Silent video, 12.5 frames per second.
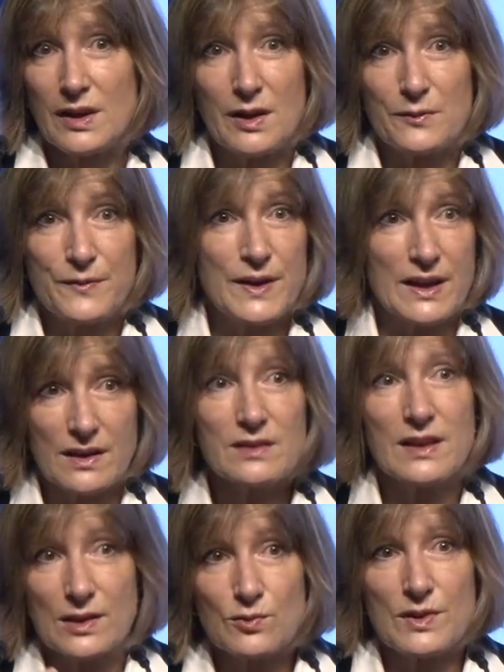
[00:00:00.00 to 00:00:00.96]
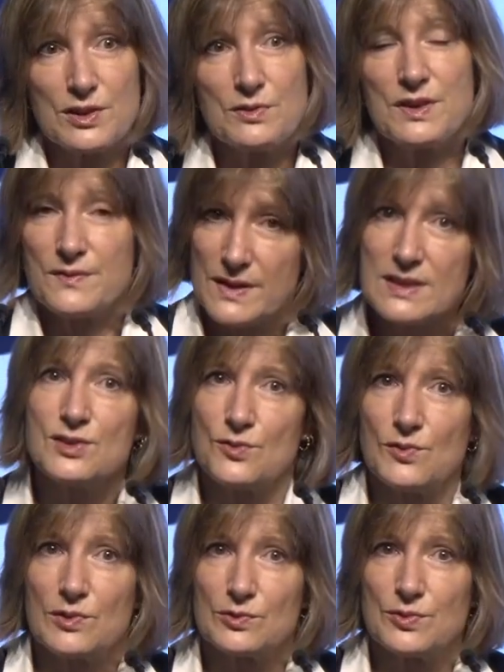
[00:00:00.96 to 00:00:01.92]
thing that when you invest, you
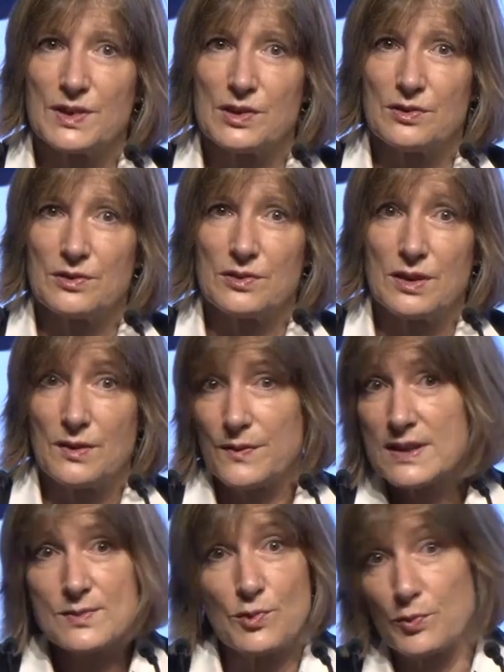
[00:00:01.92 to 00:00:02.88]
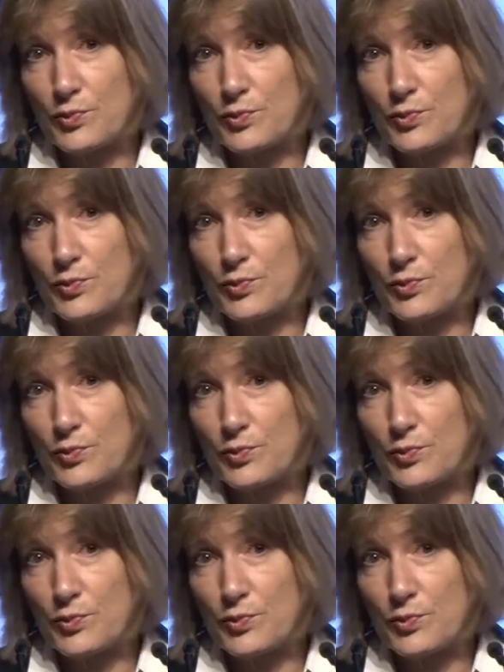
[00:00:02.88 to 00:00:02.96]
want return on investment.